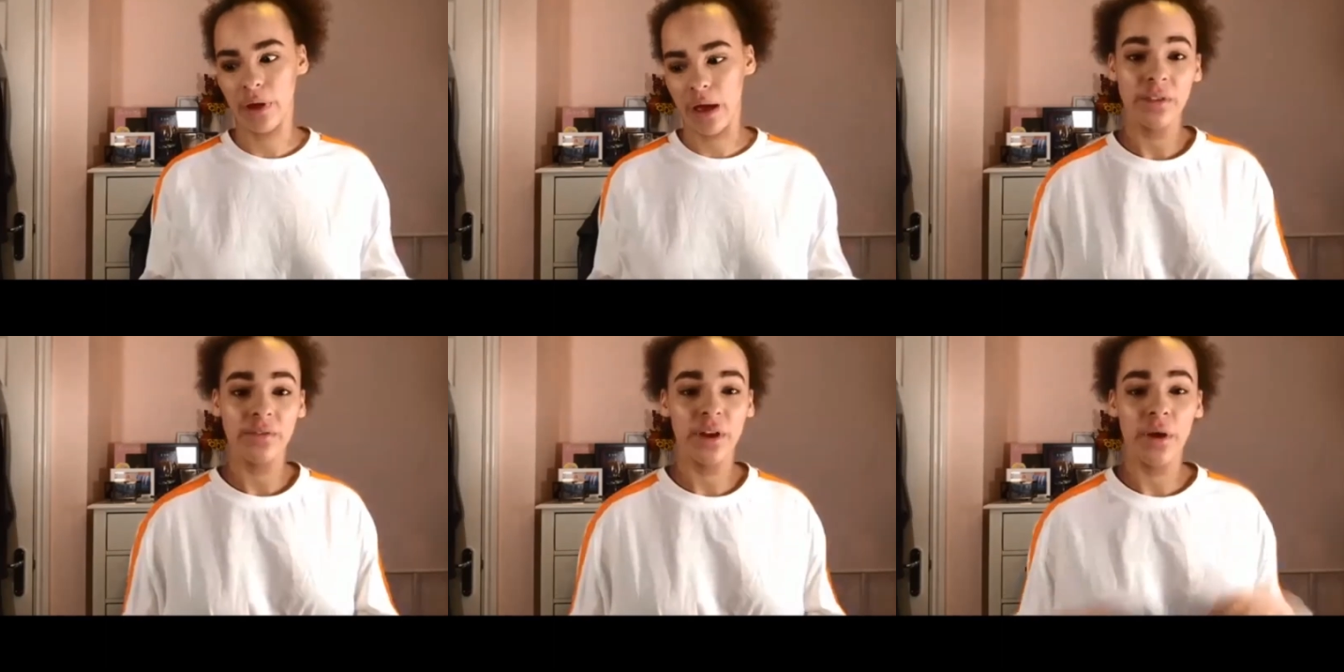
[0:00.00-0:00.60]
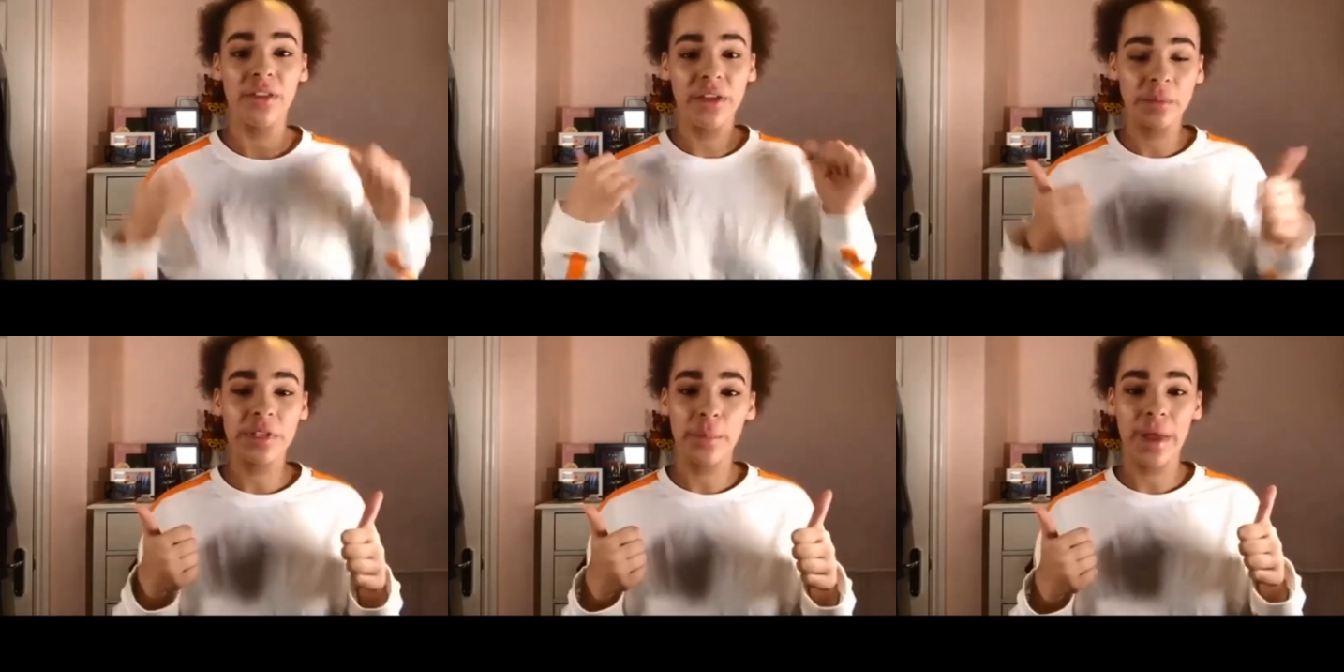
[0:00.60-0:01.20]
Give this video a
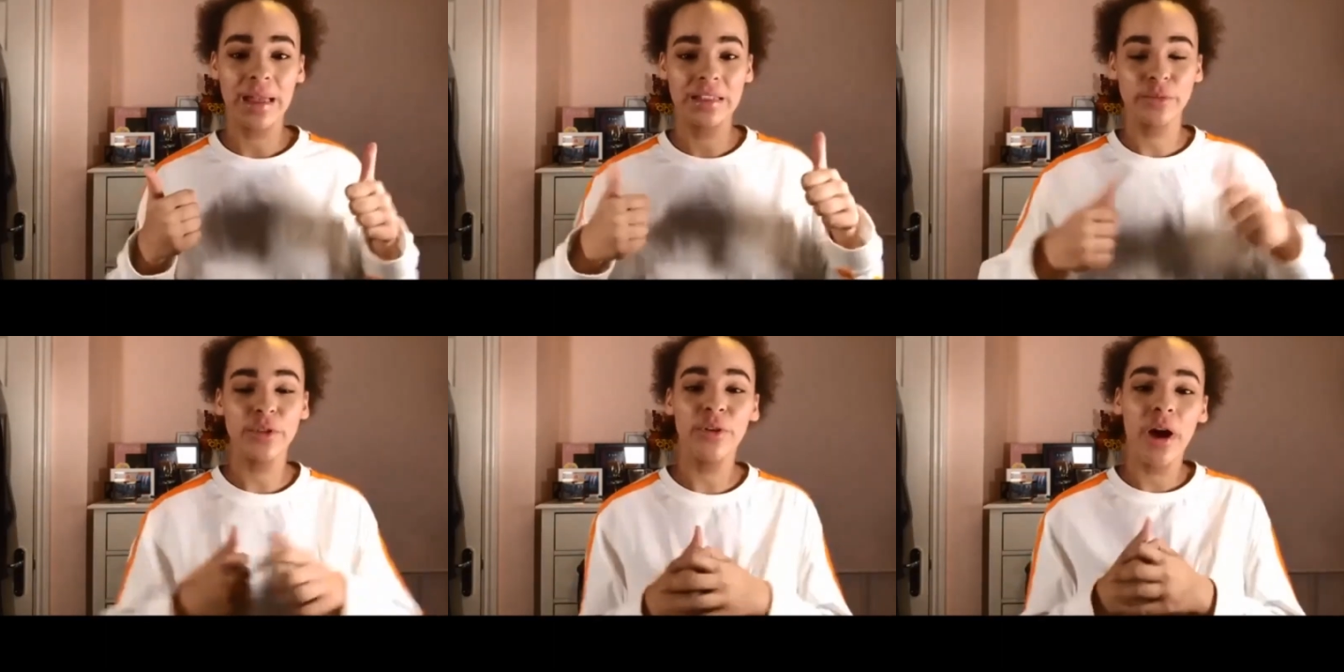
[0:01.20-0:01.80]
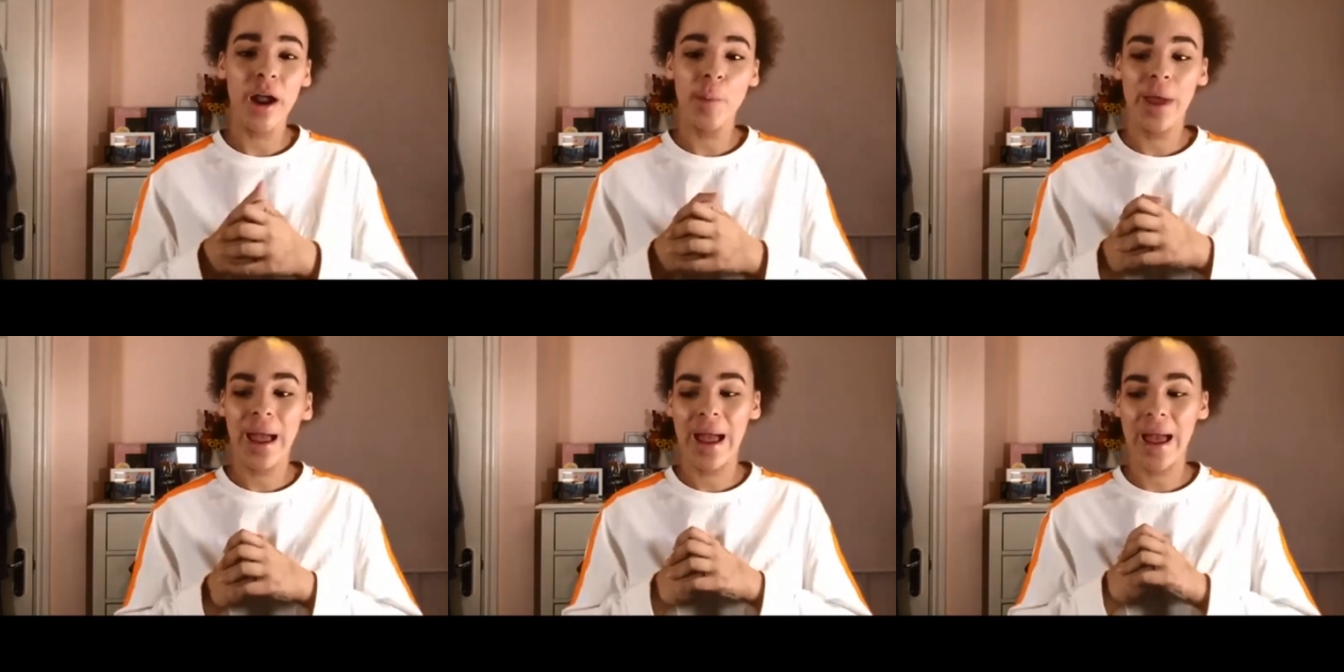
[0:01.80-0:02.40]
thumbs up and subscribe,
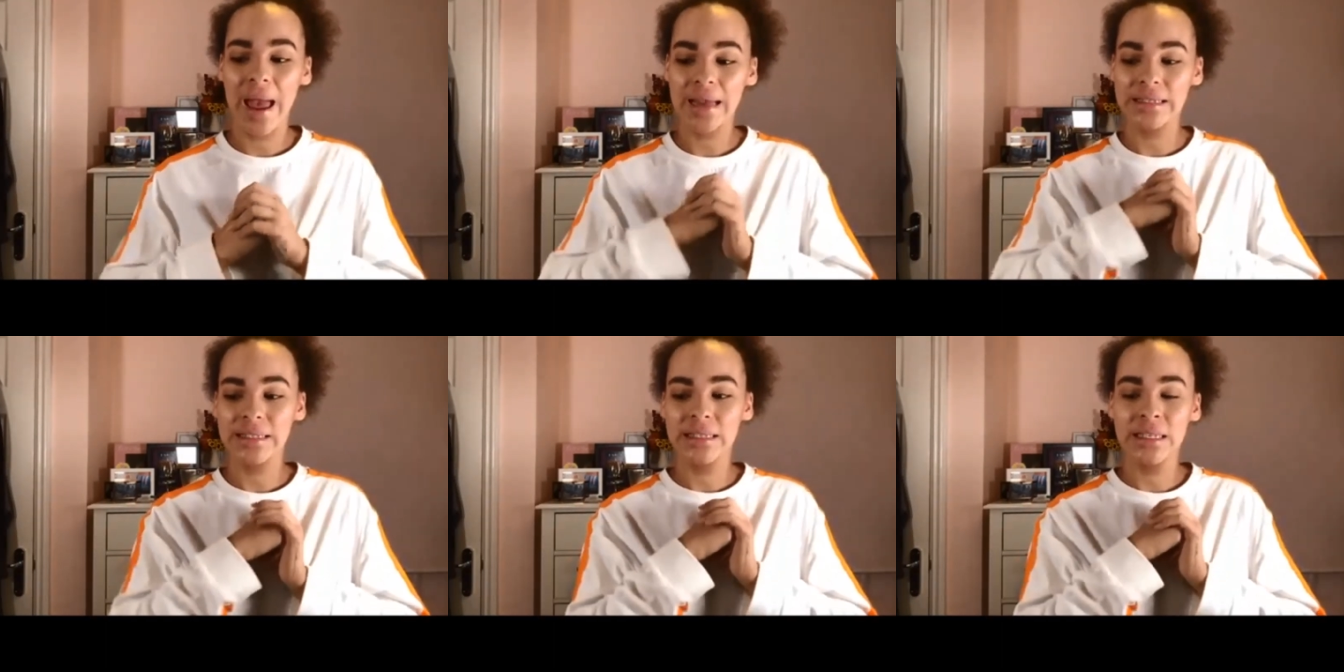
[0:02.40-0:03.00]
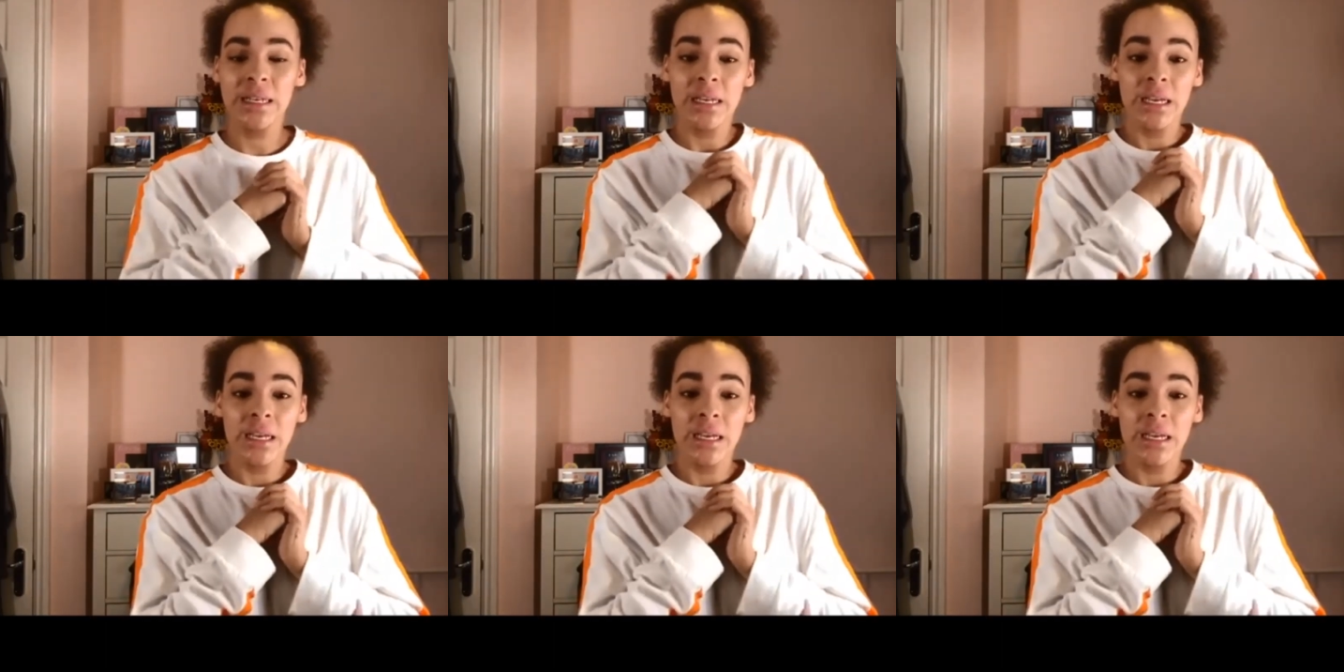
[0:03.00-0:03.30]
and